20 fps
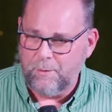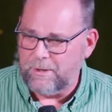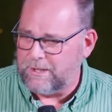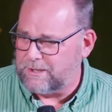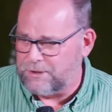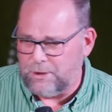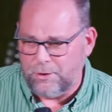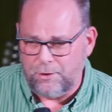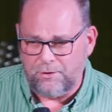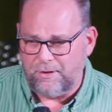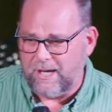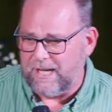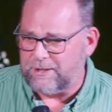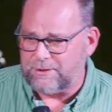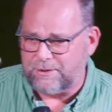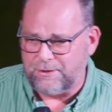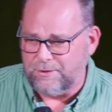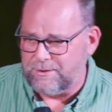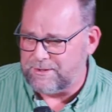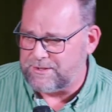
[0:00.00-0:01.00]
What two
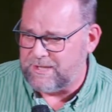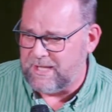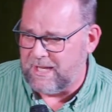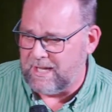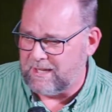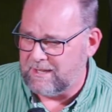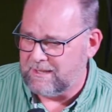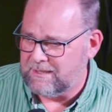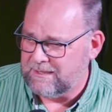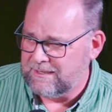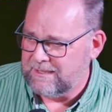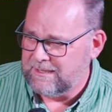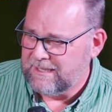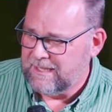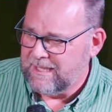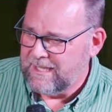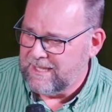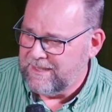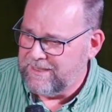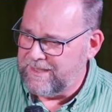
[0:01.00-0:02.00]
great truths there
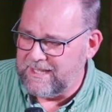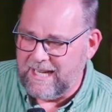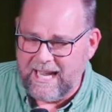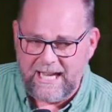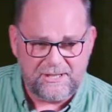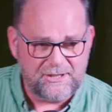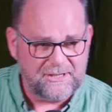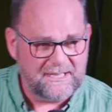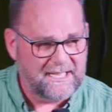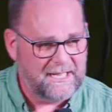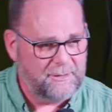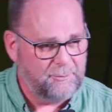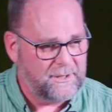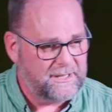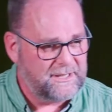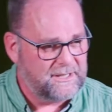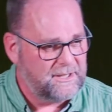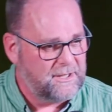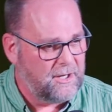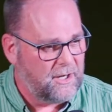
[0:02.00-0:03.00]
that actually
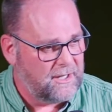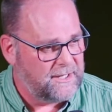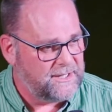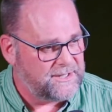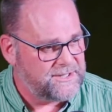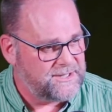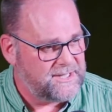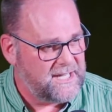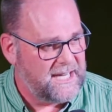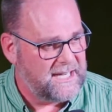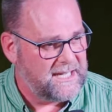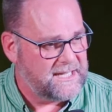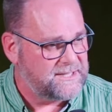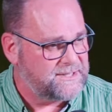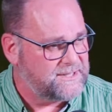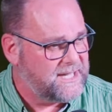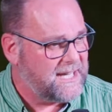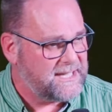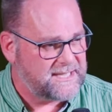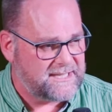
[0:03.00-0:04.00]
what God is saying
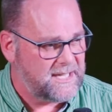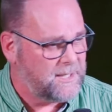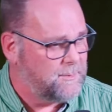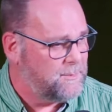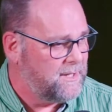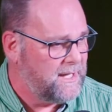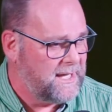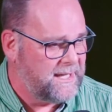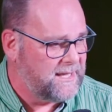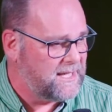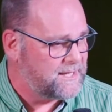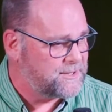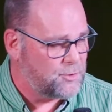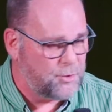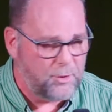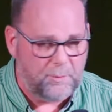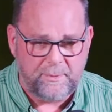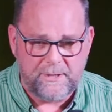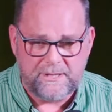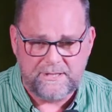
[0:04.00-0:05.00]
is test him in this
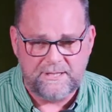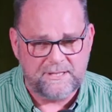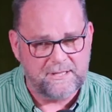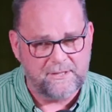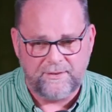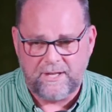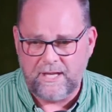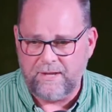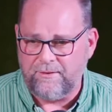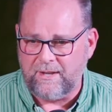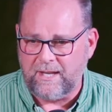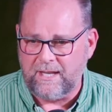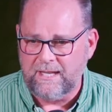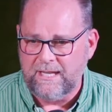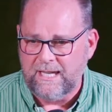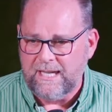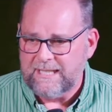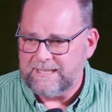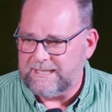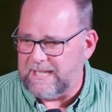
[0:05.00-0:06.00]
whole business of giving.
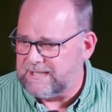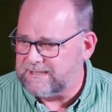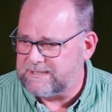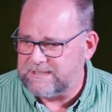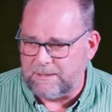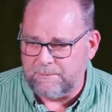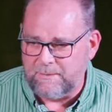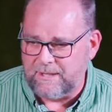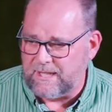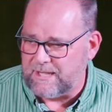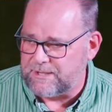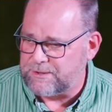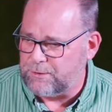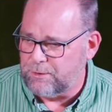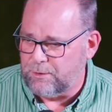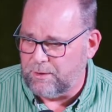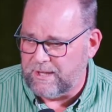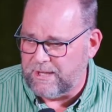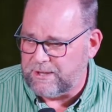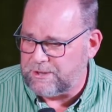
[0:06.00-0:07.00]
Test him in this
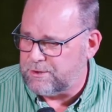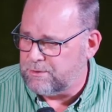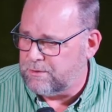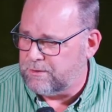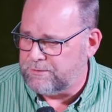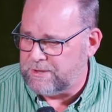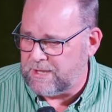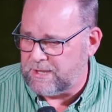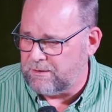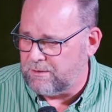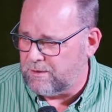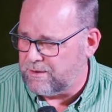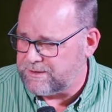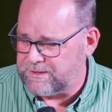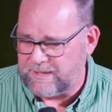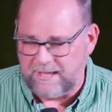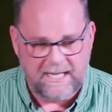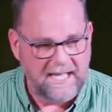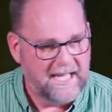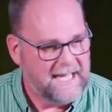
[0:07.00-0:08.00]
whole issue of
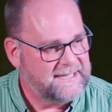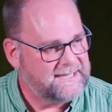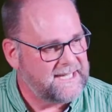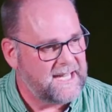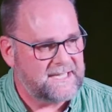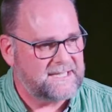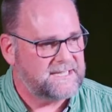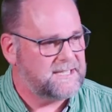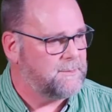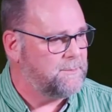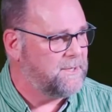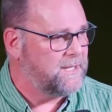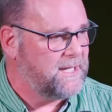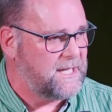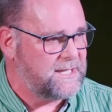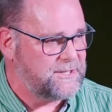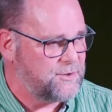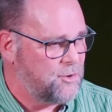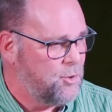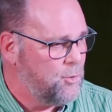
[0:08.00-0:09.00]
generosity. Test in
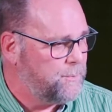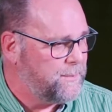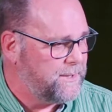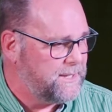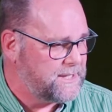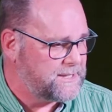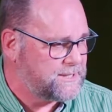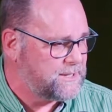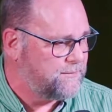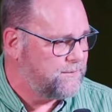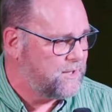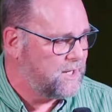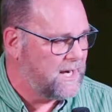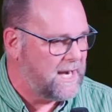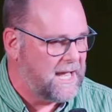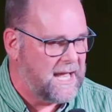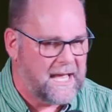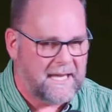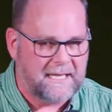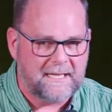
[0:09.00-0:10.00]
this openness of
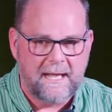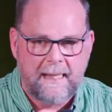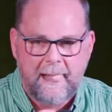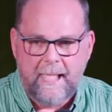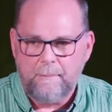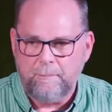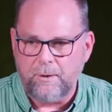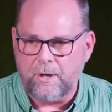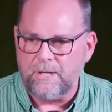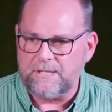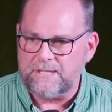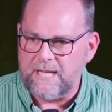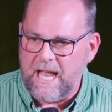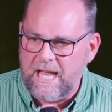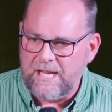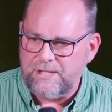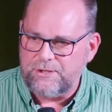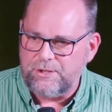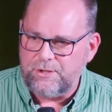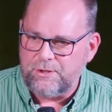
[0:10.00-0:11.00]
your hand. Because
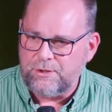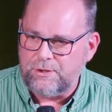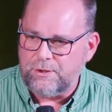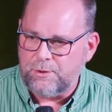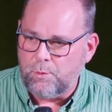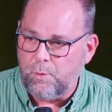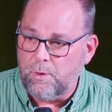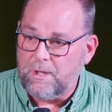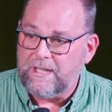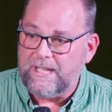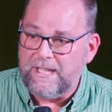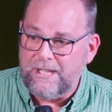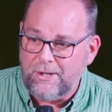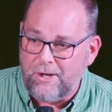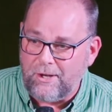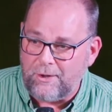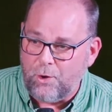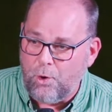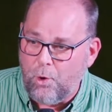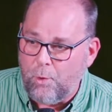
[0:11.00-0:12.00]
as you do, will he
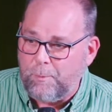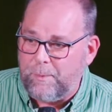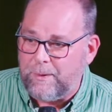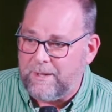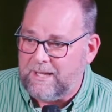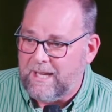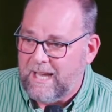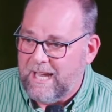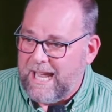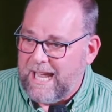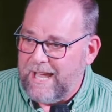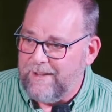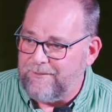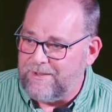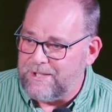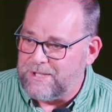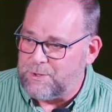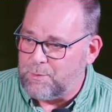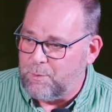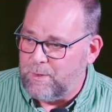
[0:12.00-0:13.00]
not open
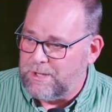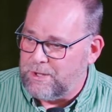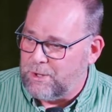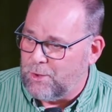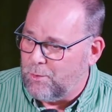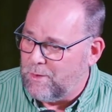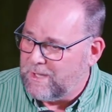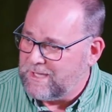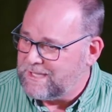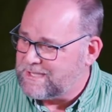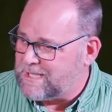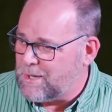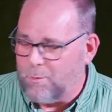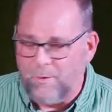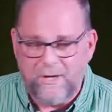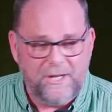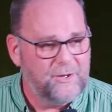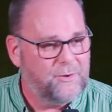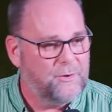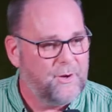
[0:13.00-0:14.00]
heaven's window? What is a
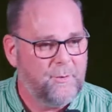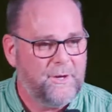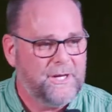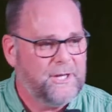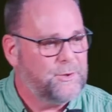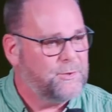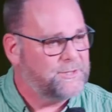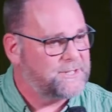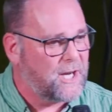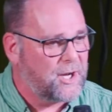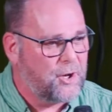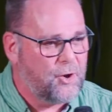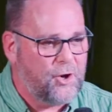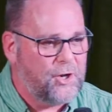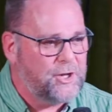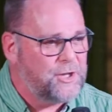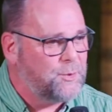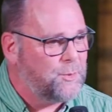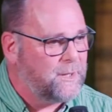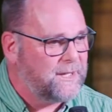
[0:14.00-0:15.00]
window? A window is a
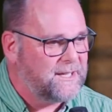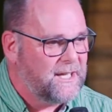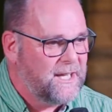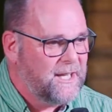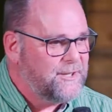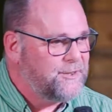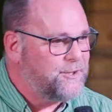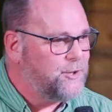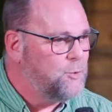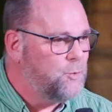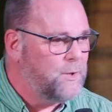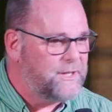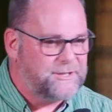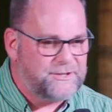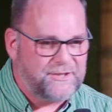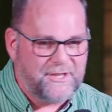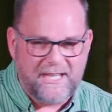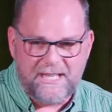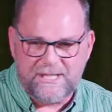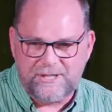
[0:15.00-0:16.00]
conduit through
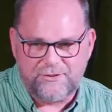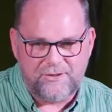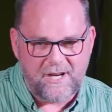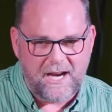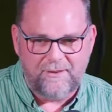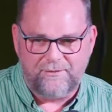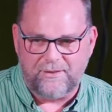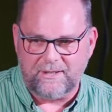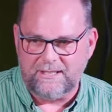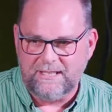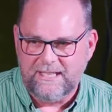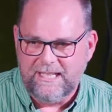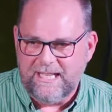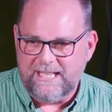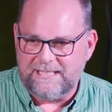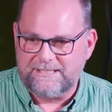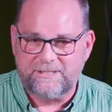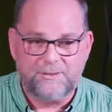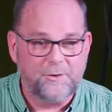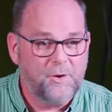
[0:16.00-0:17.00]
which things travel.
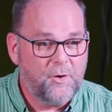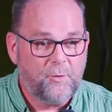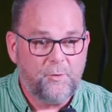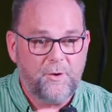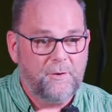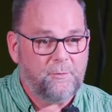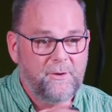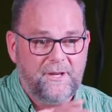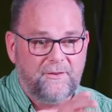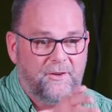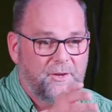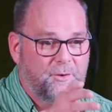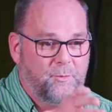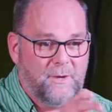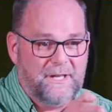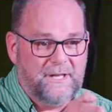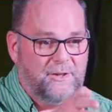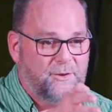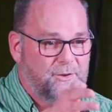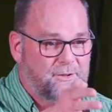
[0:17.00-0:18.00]
It's we've got
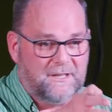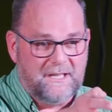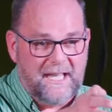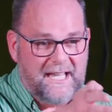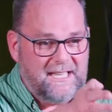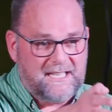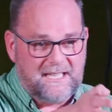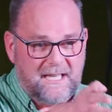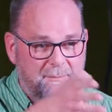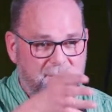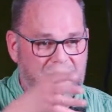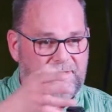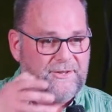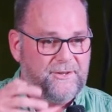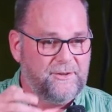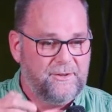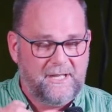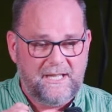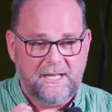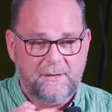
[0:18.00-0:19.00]
window light coming
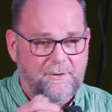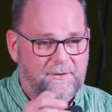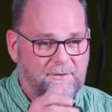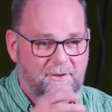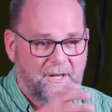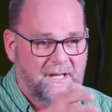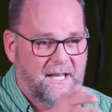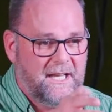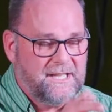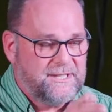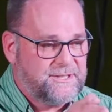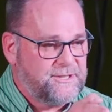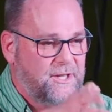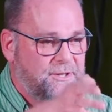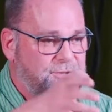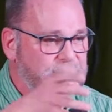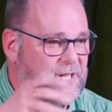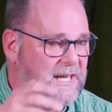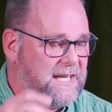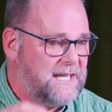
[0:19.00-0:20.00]
through here, we've got
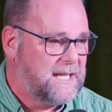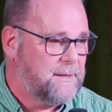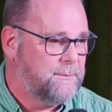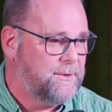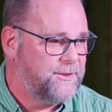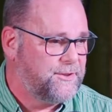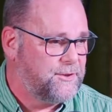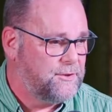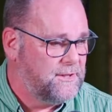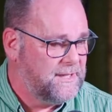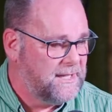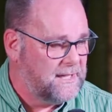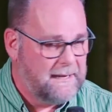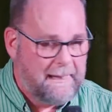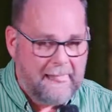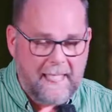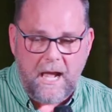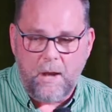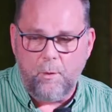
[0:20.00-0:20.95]
sunshine coming through here.